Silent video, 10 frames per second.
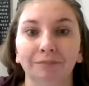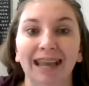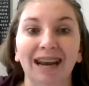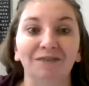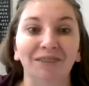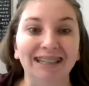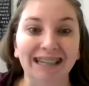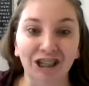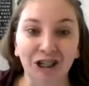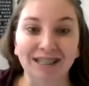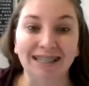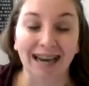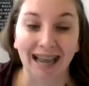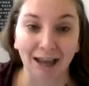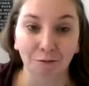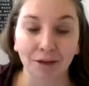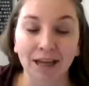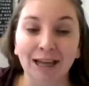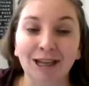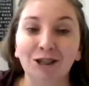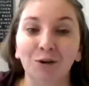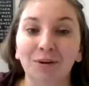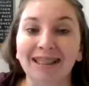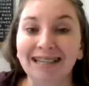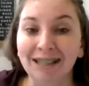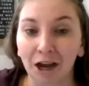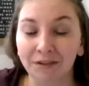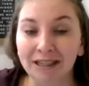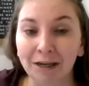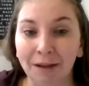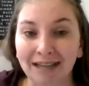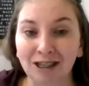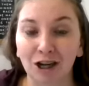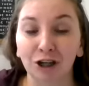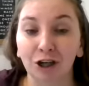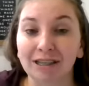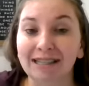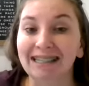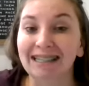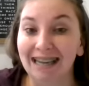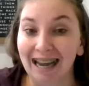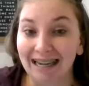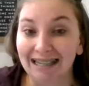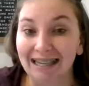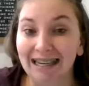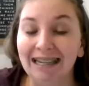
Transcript: get a fictitious name. So this often depends on your state.